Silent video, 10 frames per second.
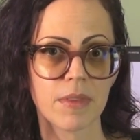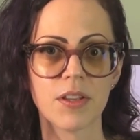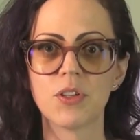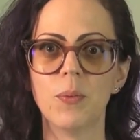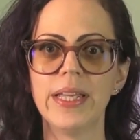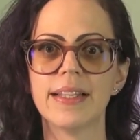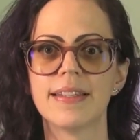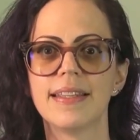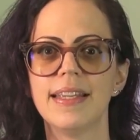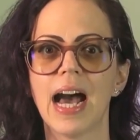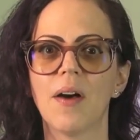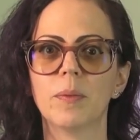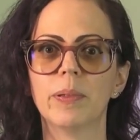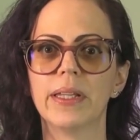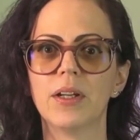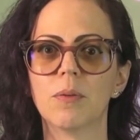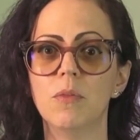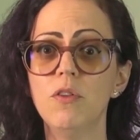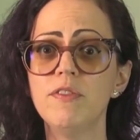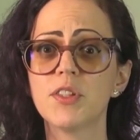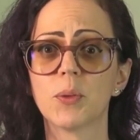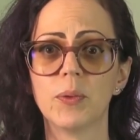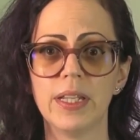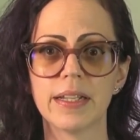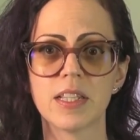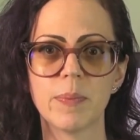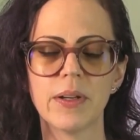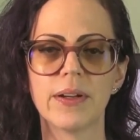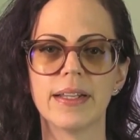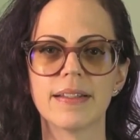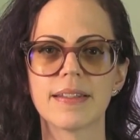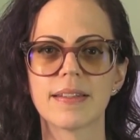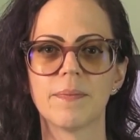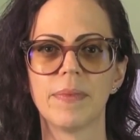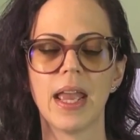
so we can see how the player moves through the experience.